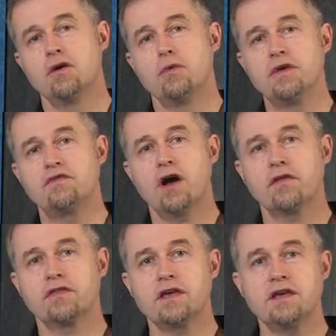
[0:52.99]
We've
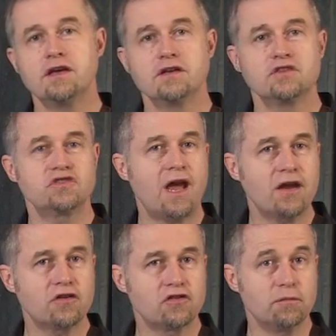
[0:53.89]
got the
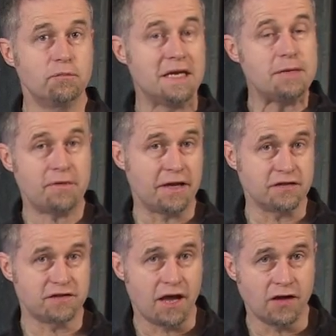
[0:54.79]
standard bleeping
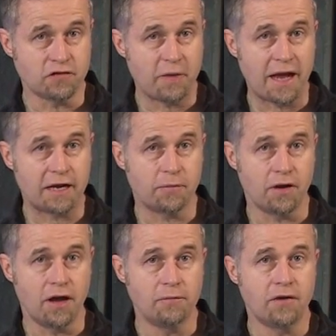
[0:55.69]
sound backup
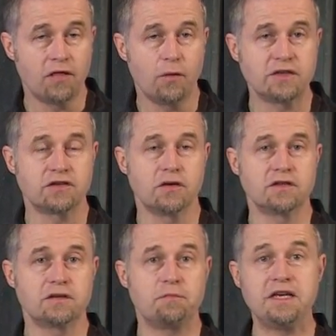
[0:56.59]
alarm, otherwise known
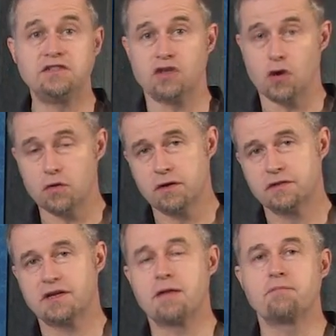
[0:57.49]
as a piezo
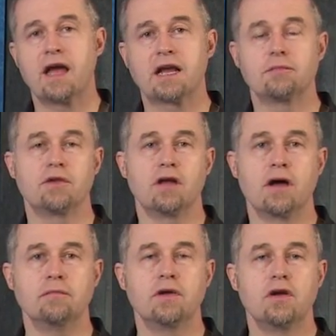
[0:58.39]
type backup
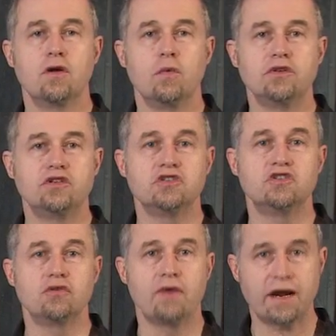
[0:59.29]
alarm, which is
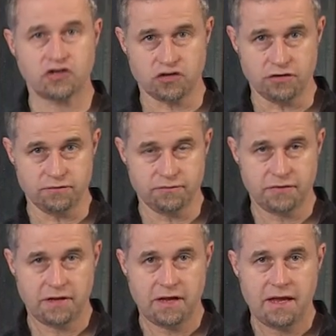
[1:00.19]
directional.
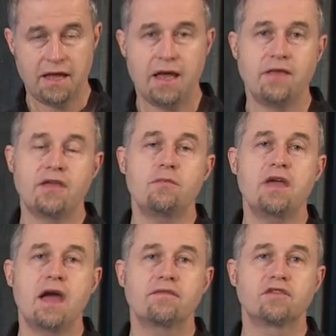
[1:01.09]
And then
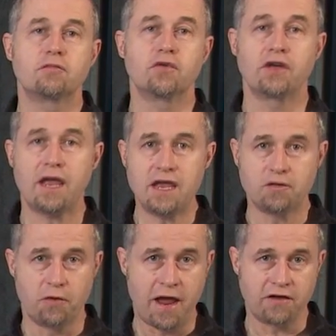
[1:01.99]
we have the
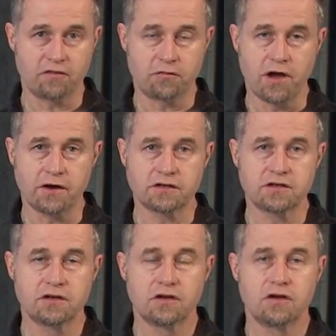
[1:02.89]
Brigade brand of
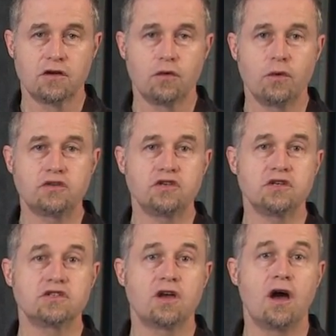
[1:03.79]
product, which is